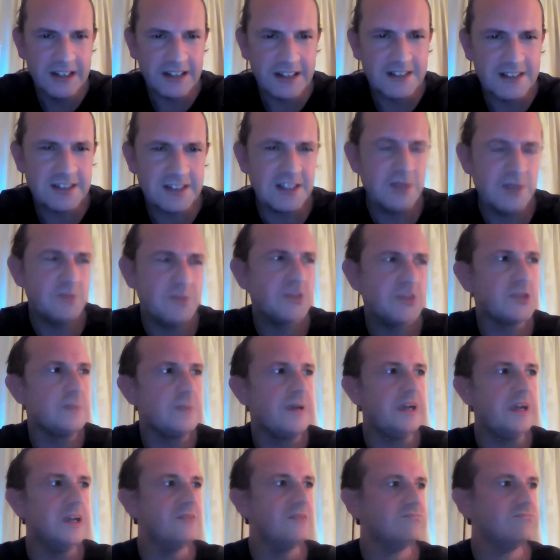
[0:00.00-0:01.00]
it seems to
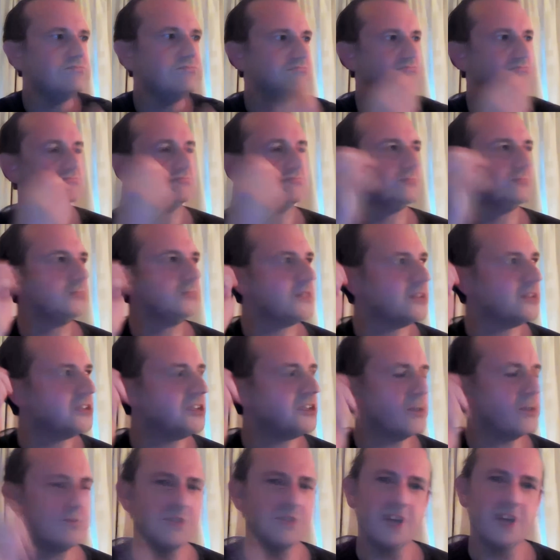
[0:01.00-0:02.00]
me
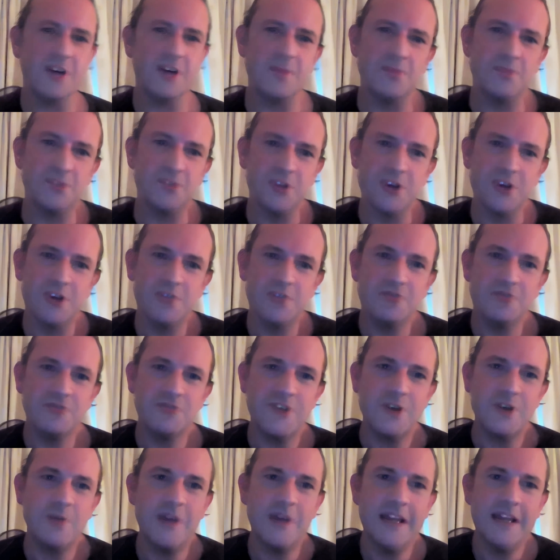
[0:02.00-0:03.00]
sometimes a, a
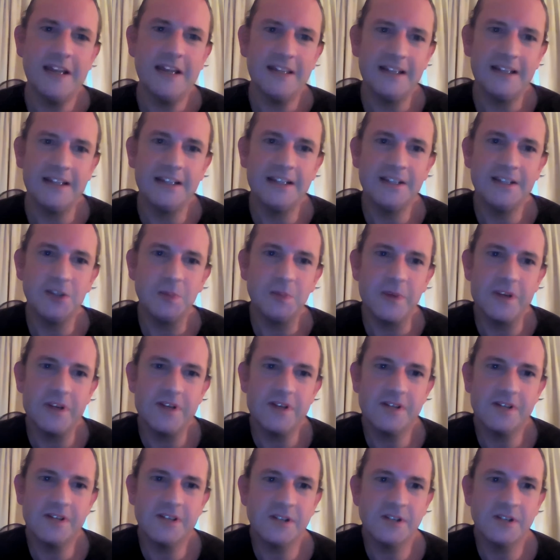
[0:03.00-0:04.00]
freewheeling a little
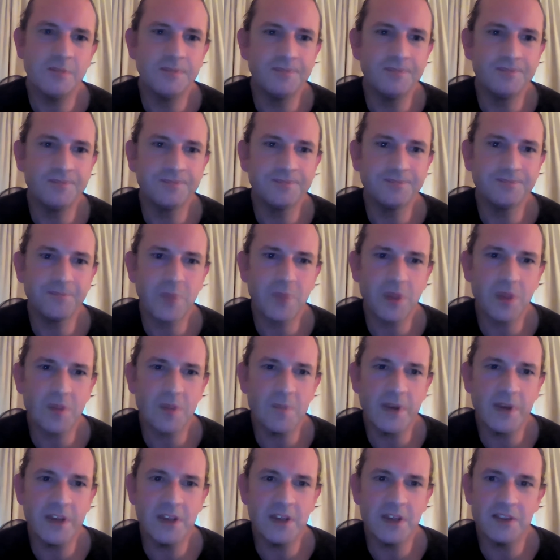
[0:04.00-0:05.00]
bit, um
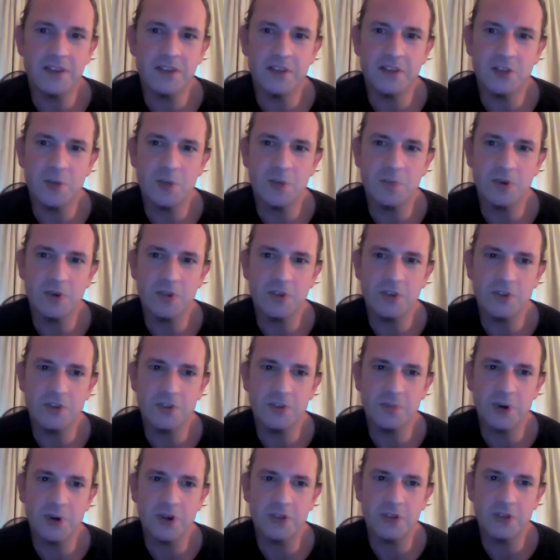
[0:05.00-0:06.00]
making things up on the
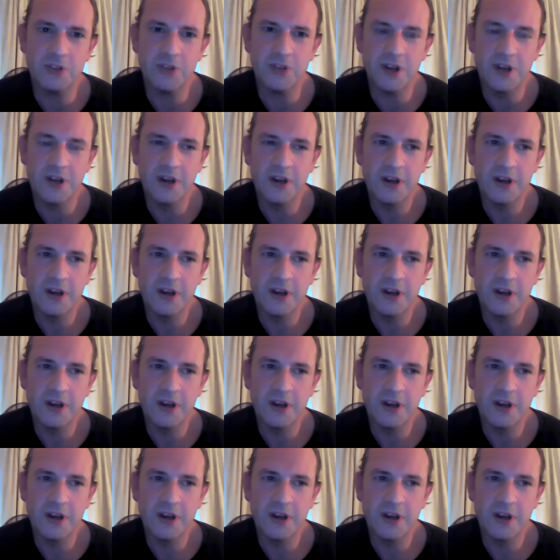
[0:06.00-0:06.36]
spot.